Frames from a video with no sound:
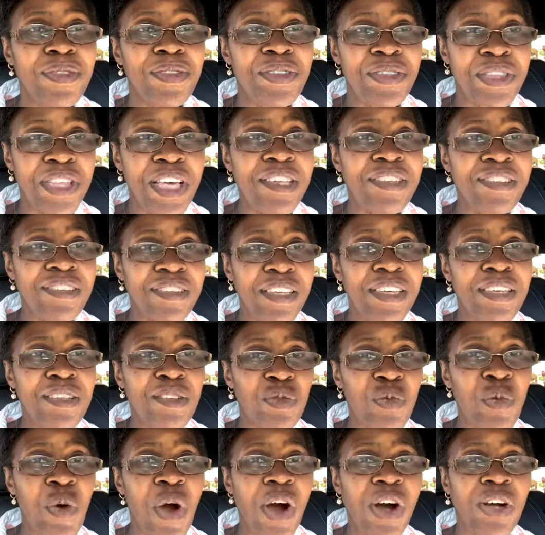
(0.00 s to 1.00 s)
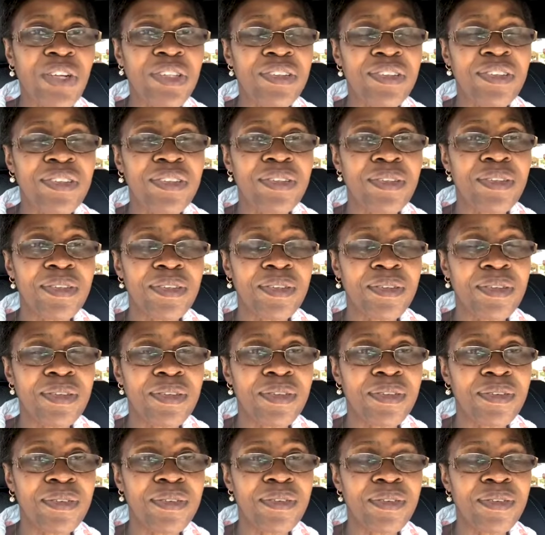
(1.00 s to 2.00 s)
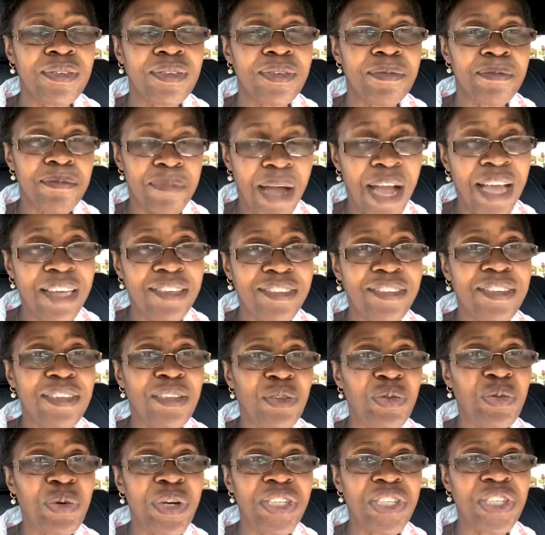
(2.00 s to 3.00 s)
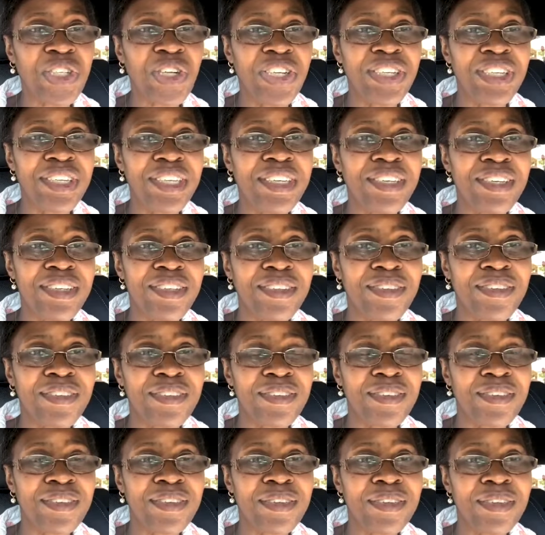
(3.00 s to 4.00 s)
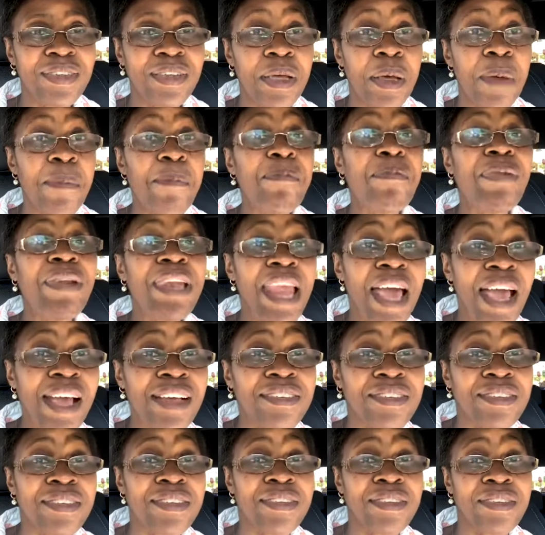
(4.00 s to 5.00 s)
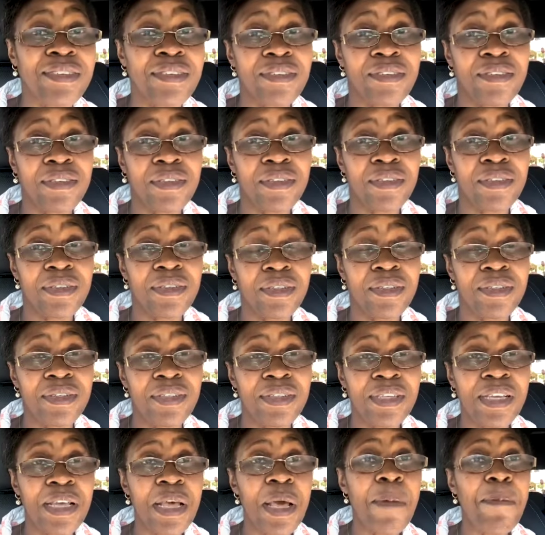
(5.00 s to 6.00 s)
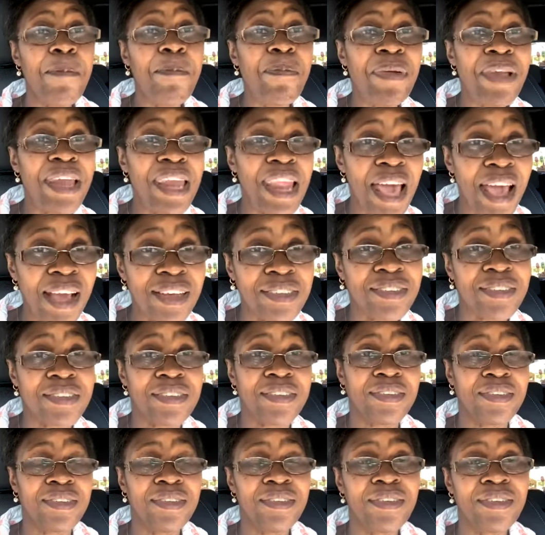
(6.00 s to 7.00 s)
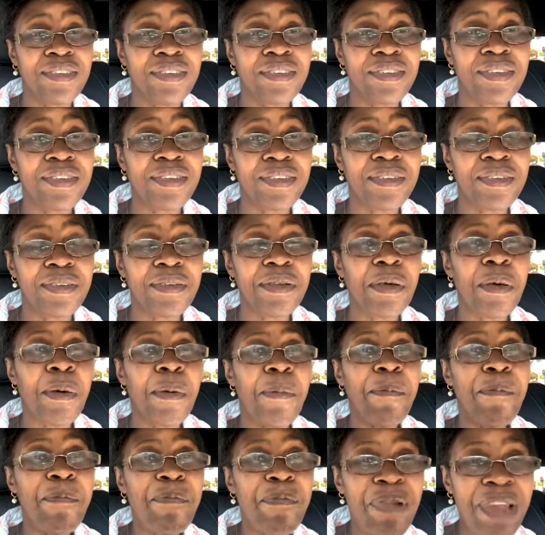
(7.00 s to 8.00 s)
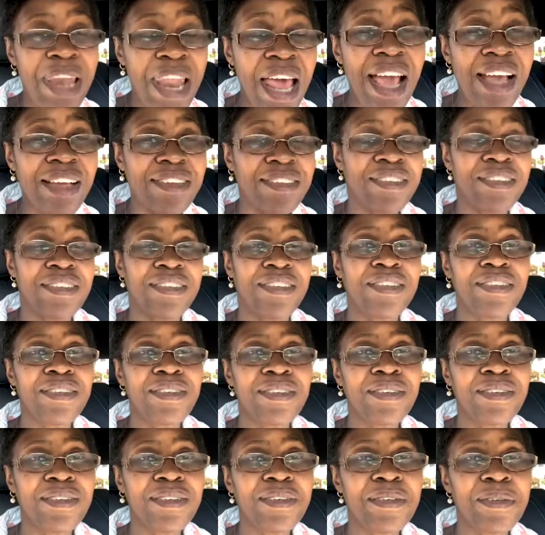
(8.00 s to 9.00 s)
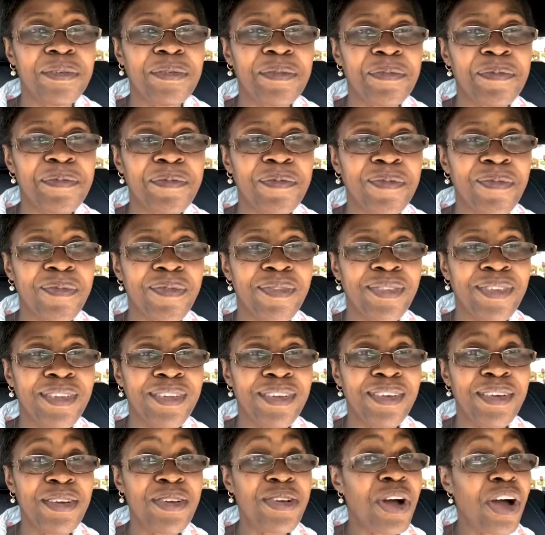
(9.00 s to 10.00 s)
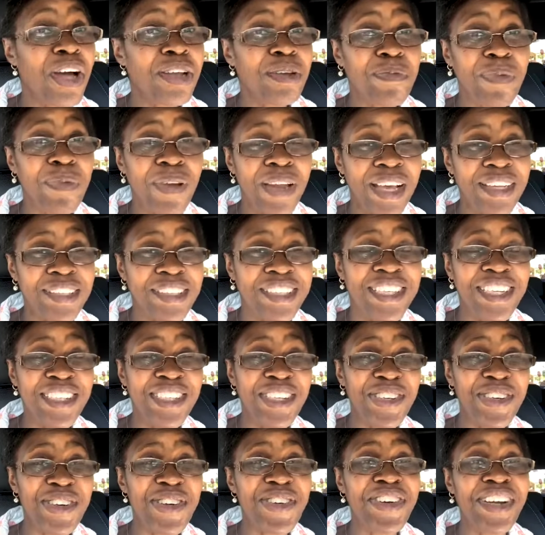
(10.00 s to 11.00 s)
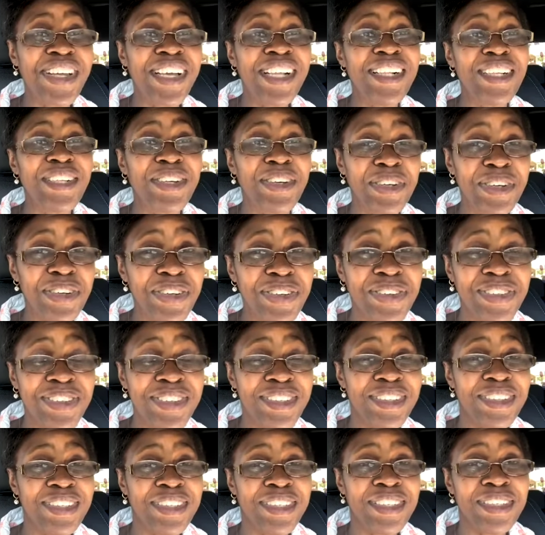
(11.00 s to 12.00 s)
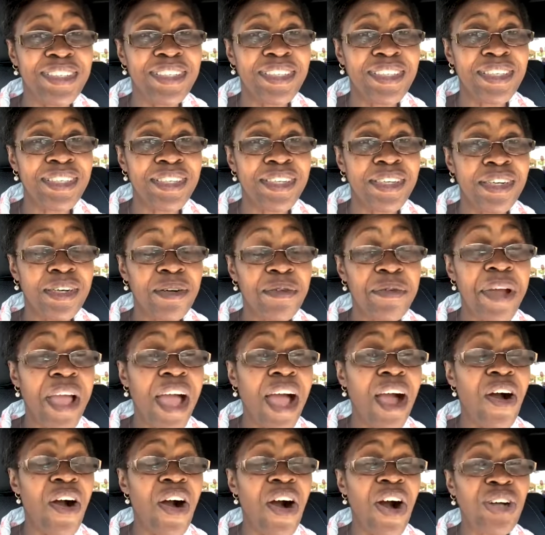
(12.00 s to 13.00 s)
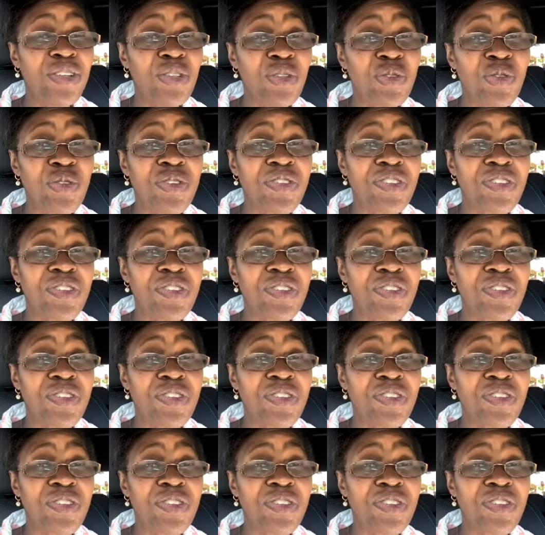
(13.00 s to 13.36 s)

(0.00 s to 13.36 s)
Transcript: This is what my situation is. Blessed. Blessed. Blessed. God bless you real good. We are on to